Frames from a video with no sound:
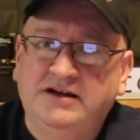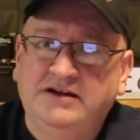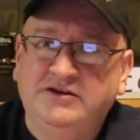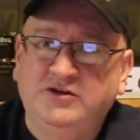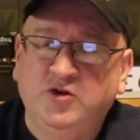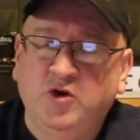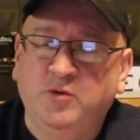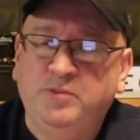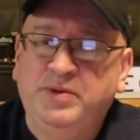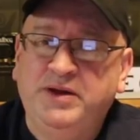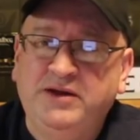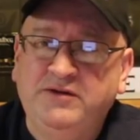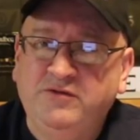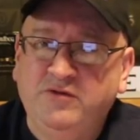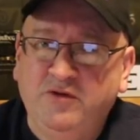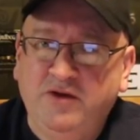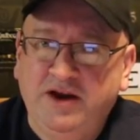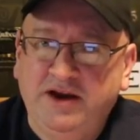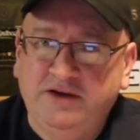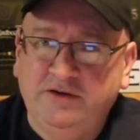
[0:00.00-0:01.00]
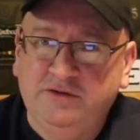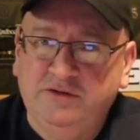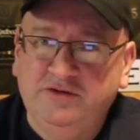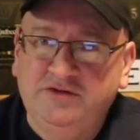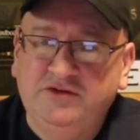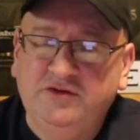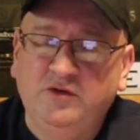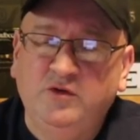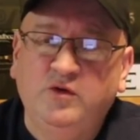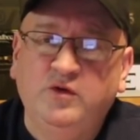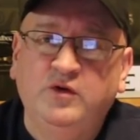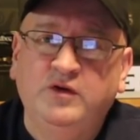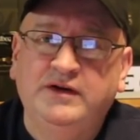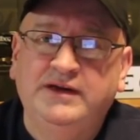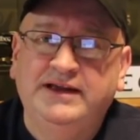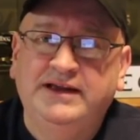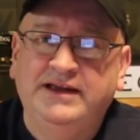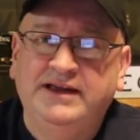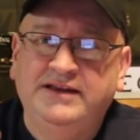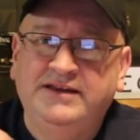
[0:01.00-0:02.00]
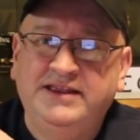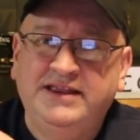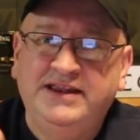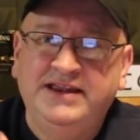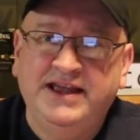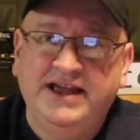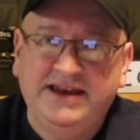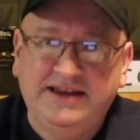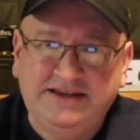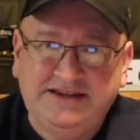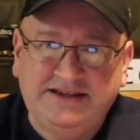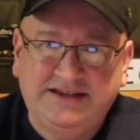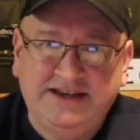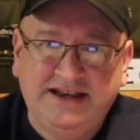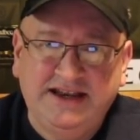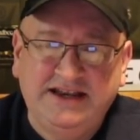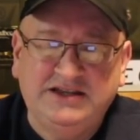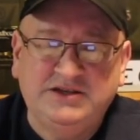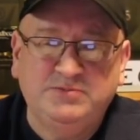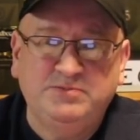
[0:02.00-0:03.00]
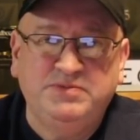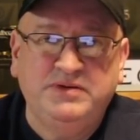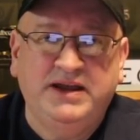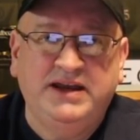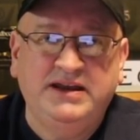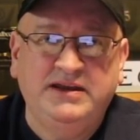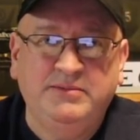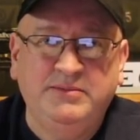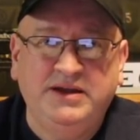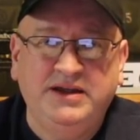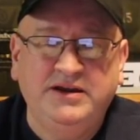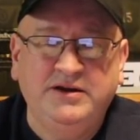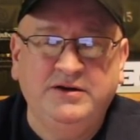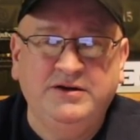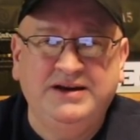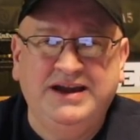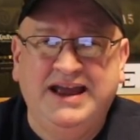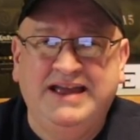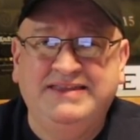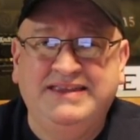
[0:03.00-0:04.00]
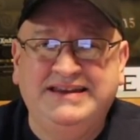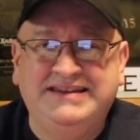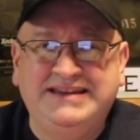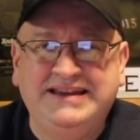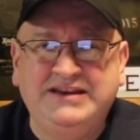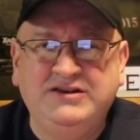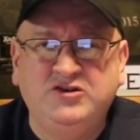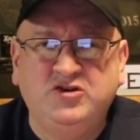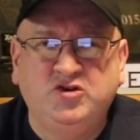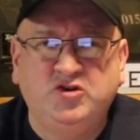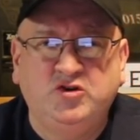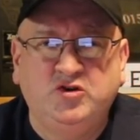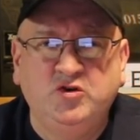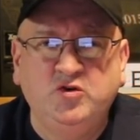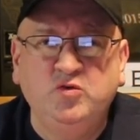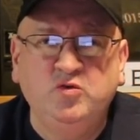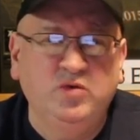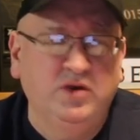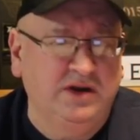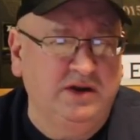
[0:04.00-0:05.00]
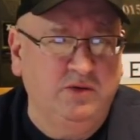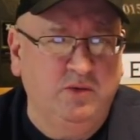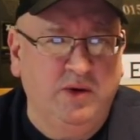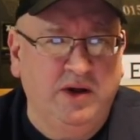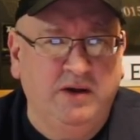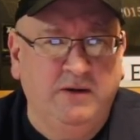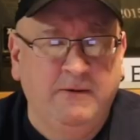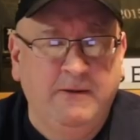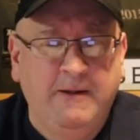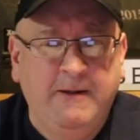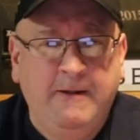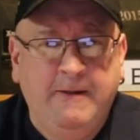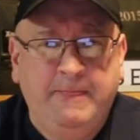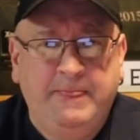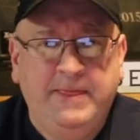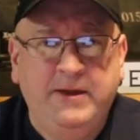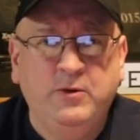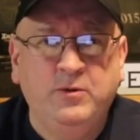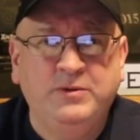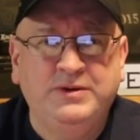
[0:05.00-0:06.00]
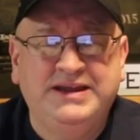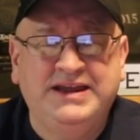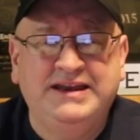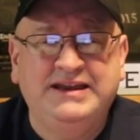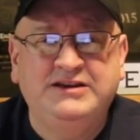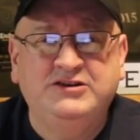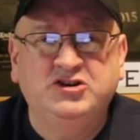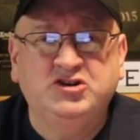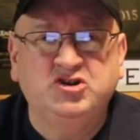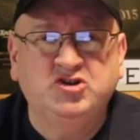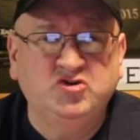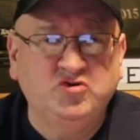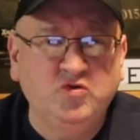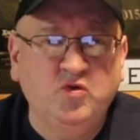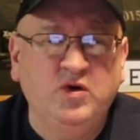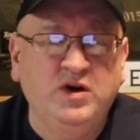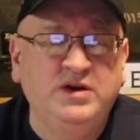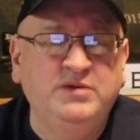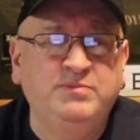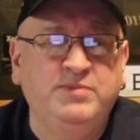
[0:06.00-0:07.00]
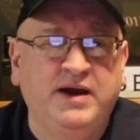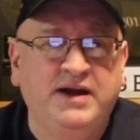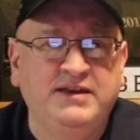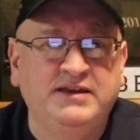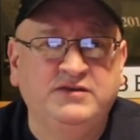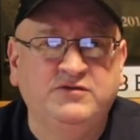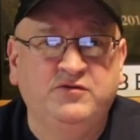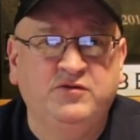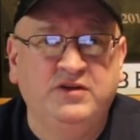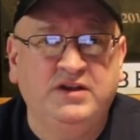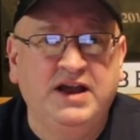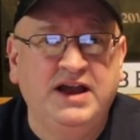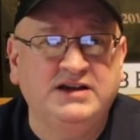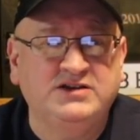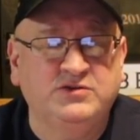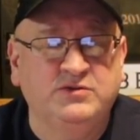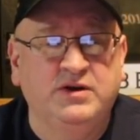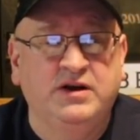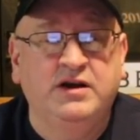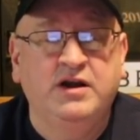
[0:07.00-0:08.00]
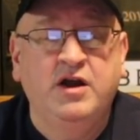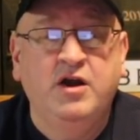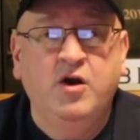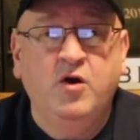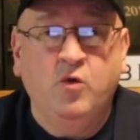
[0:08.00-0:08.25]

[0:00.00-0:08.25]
European varietals into the United States, planting them here, and they didn't do really well. They were getting destroyed by this phylloxera.